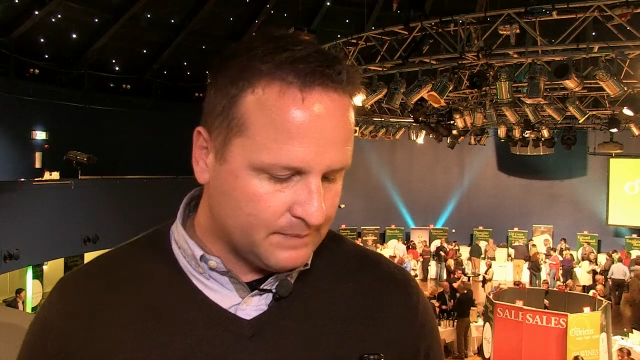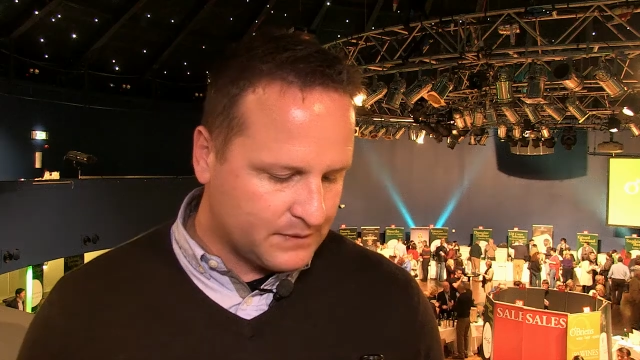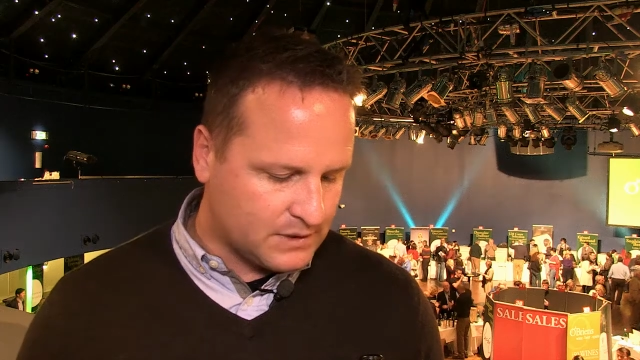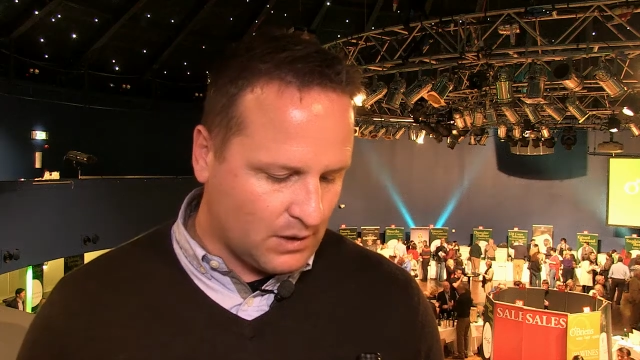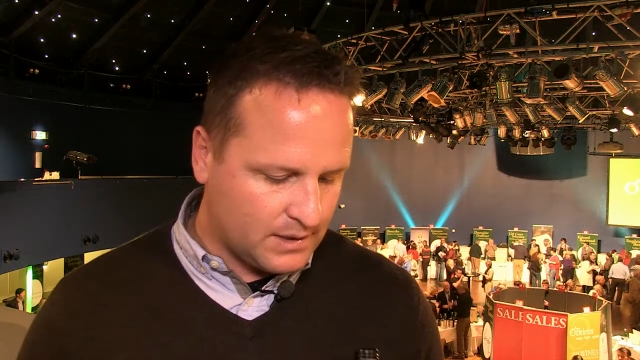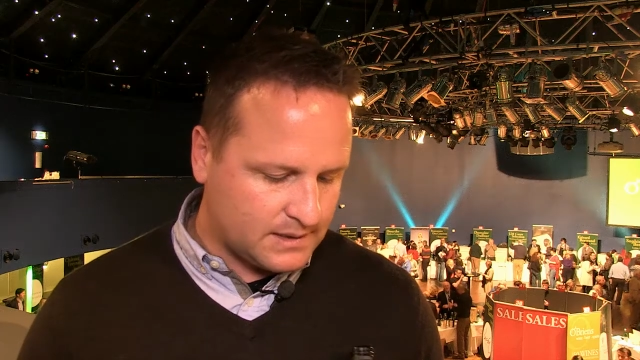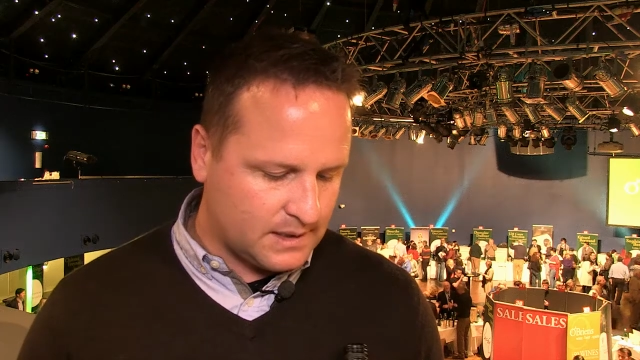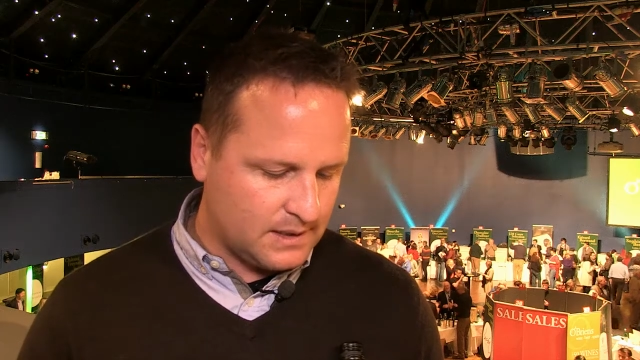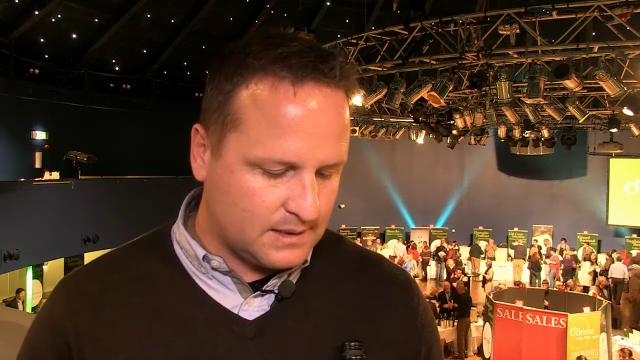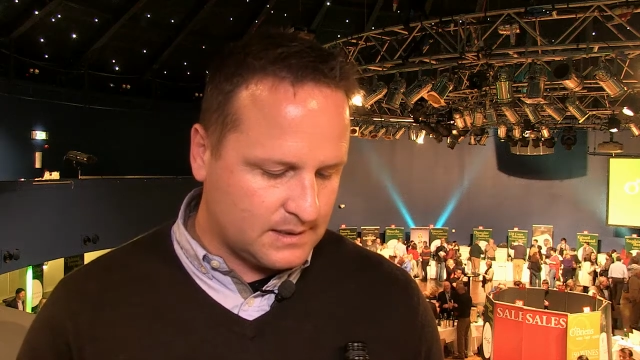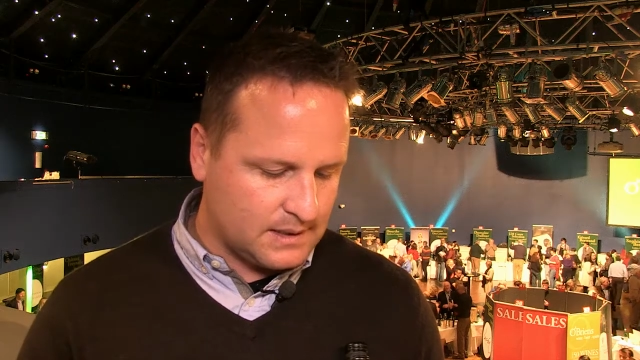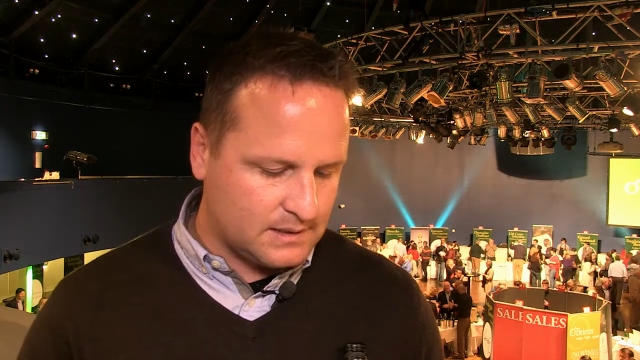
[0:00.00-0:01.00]
So it's a,
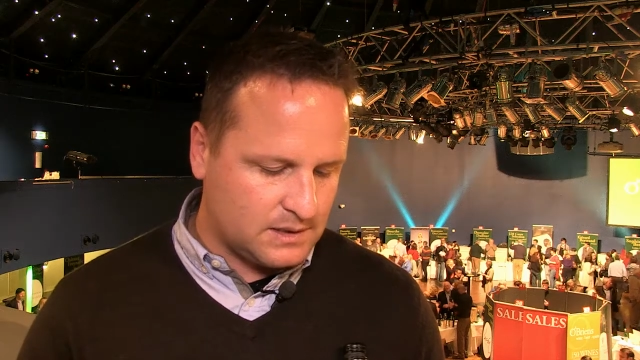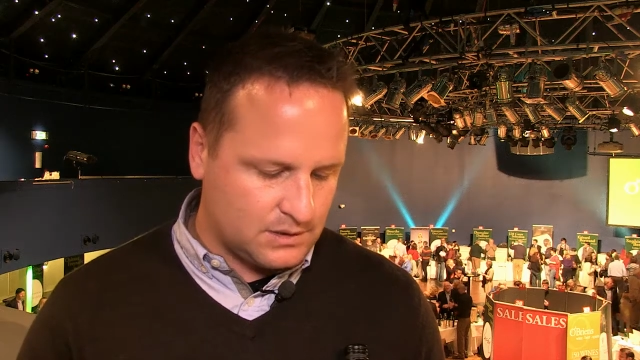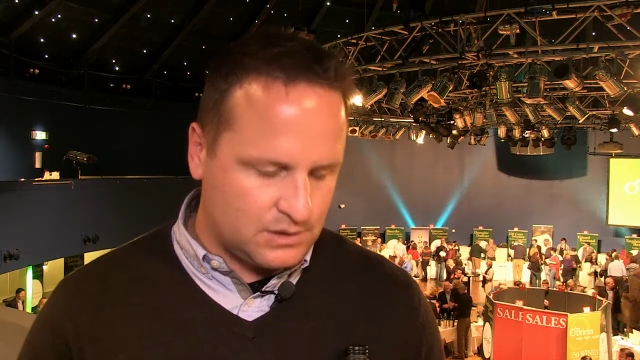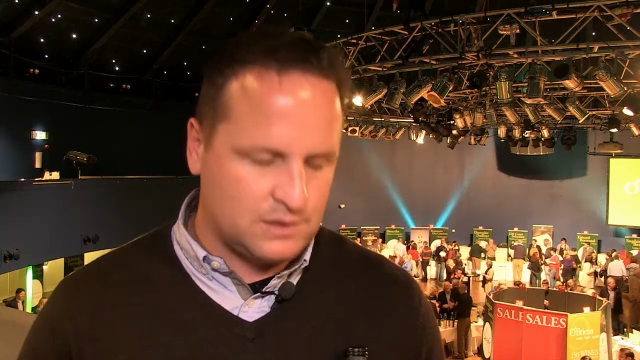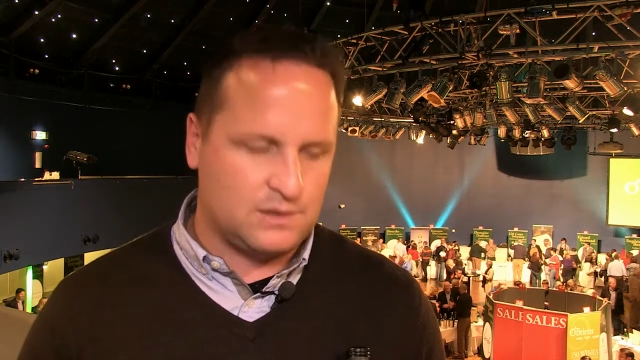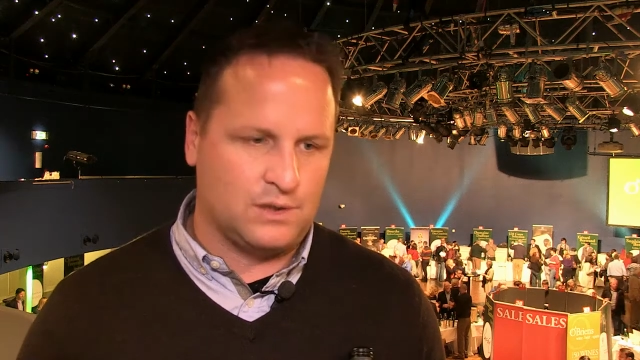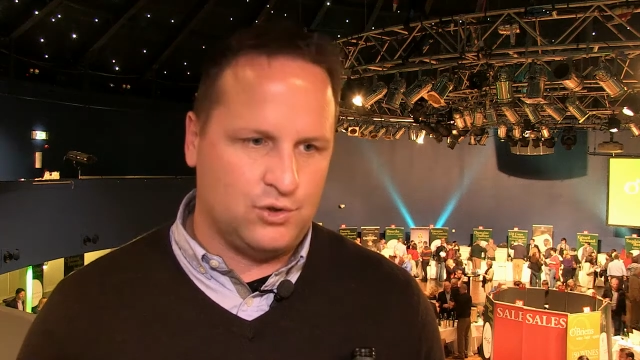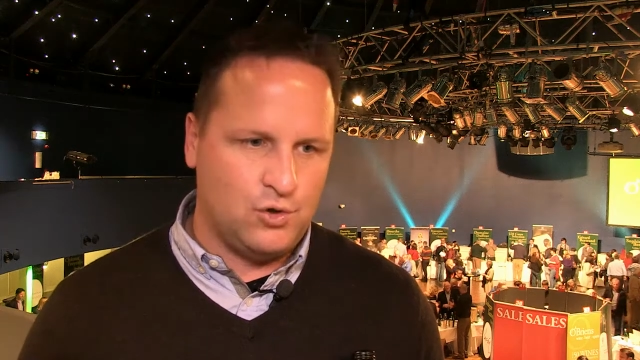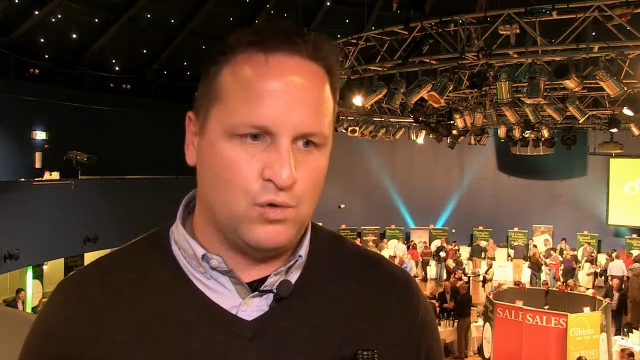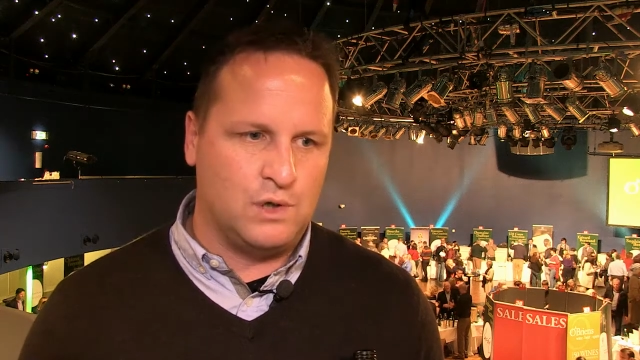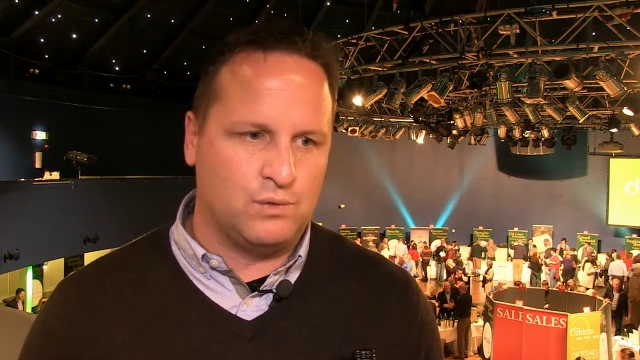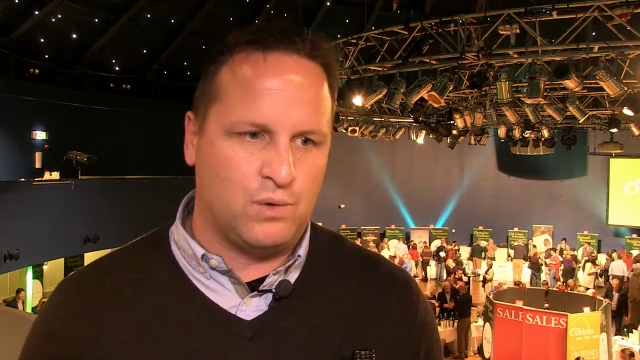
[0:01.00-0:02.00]
it's, a, it's a
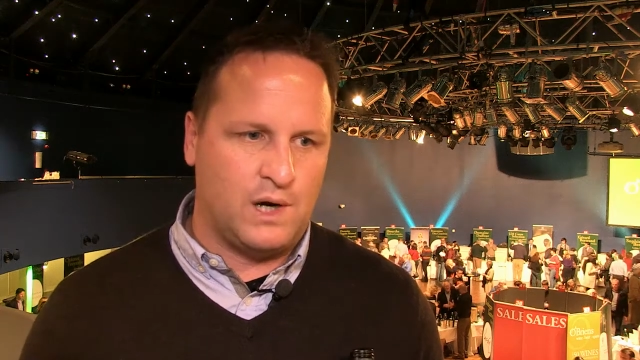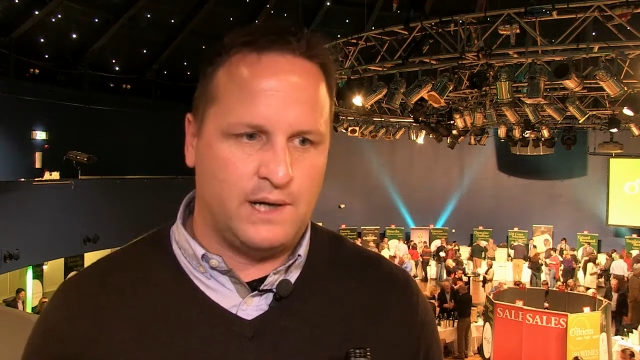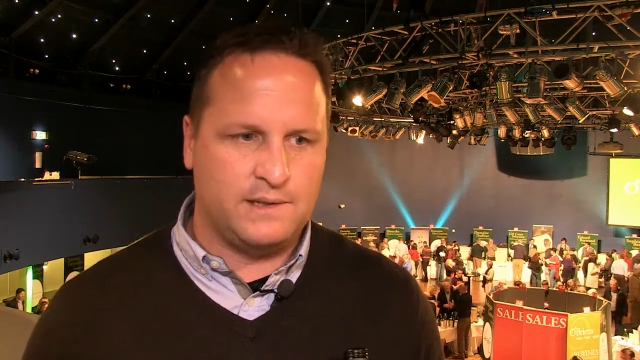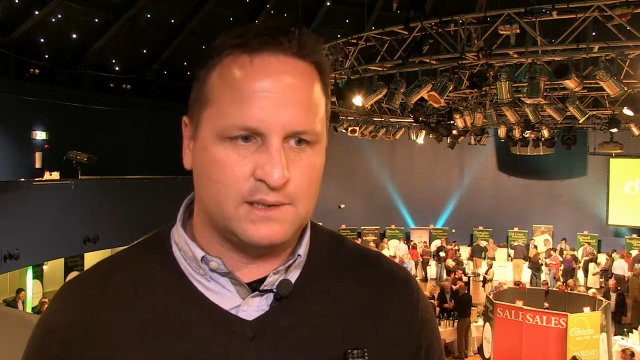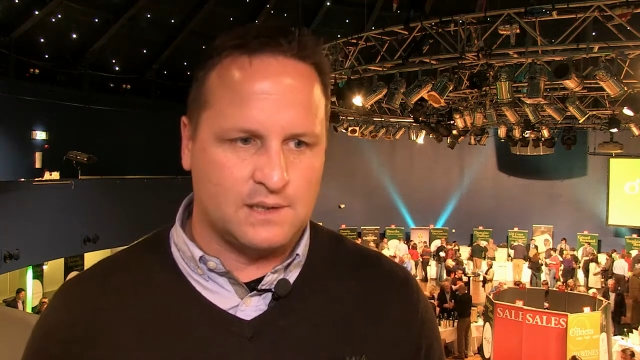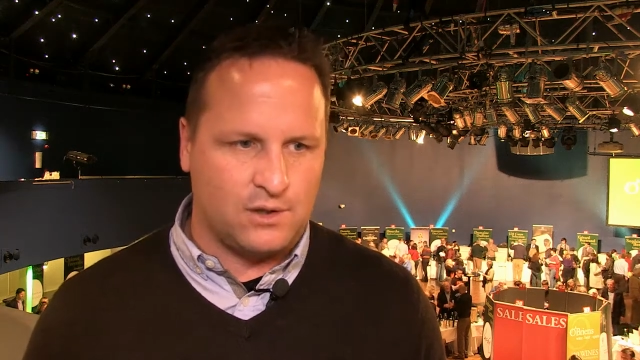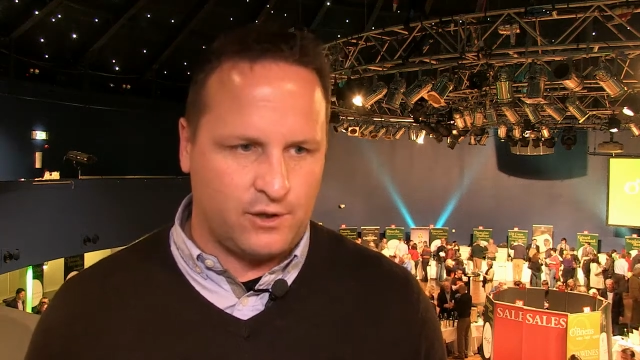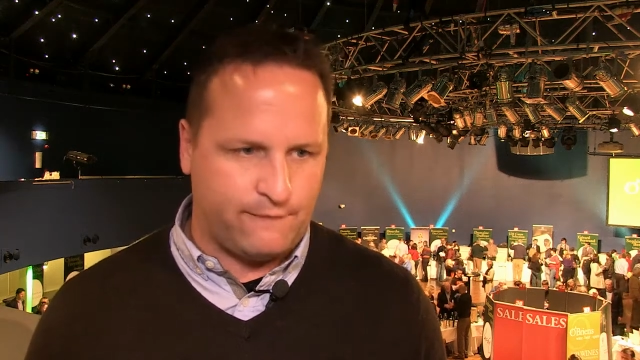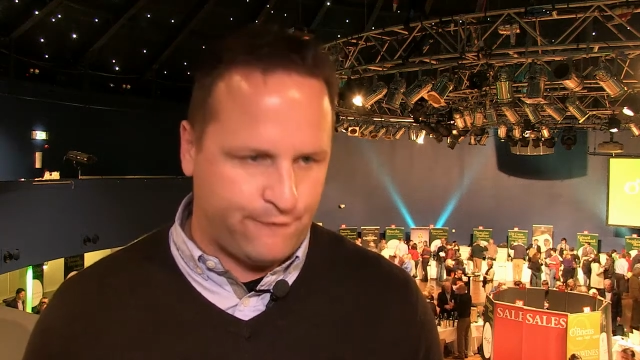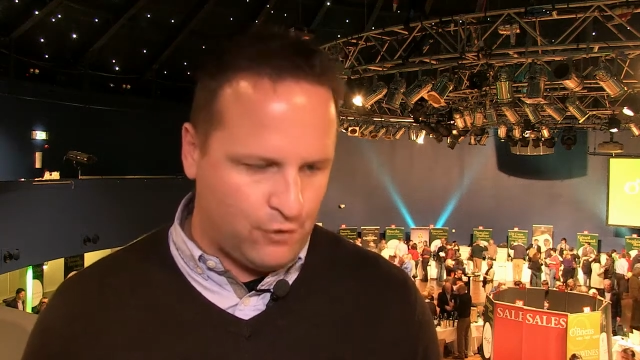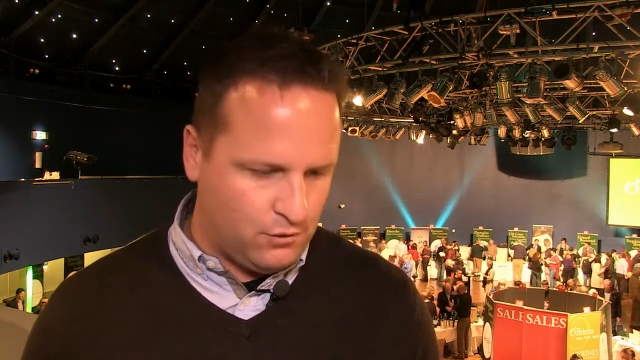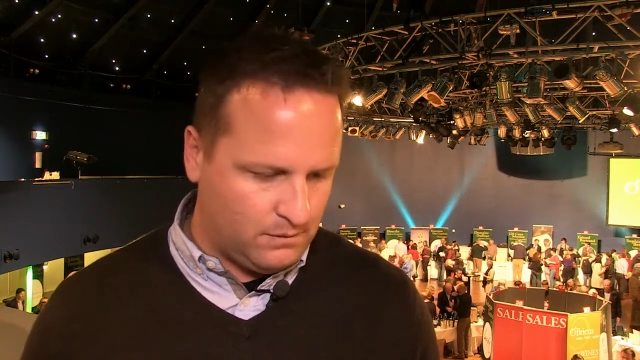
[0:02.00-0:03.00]
new world wine, there's a lot of
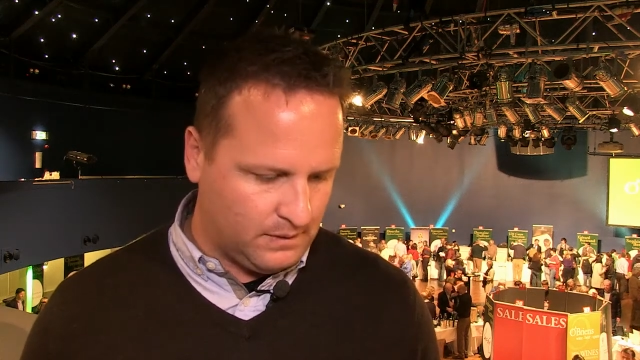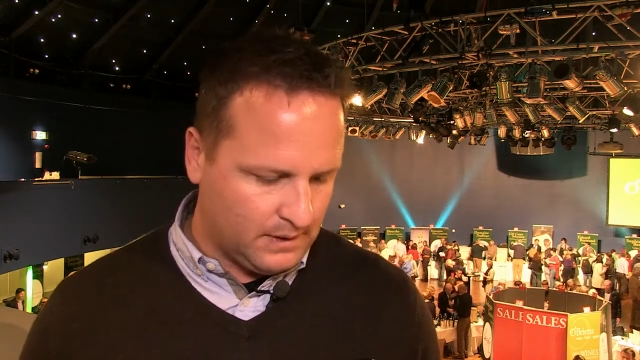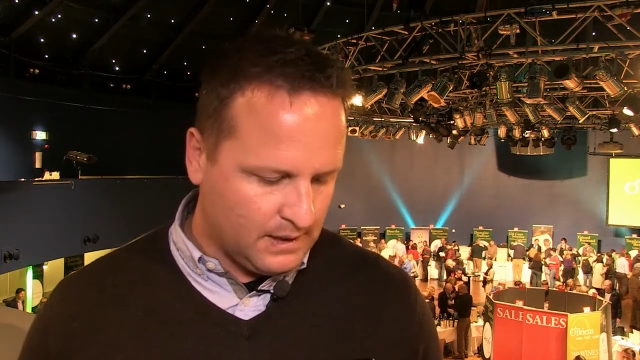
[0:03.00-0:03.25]
fruit,